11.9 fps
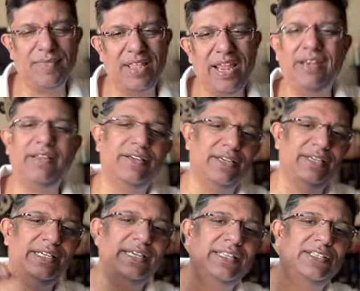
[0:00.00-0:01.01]
And
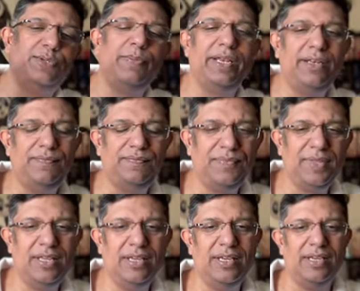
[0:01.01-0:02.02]
in spin,
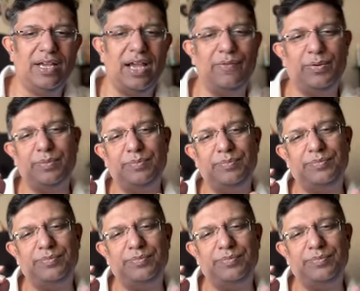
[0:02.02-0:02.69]
I would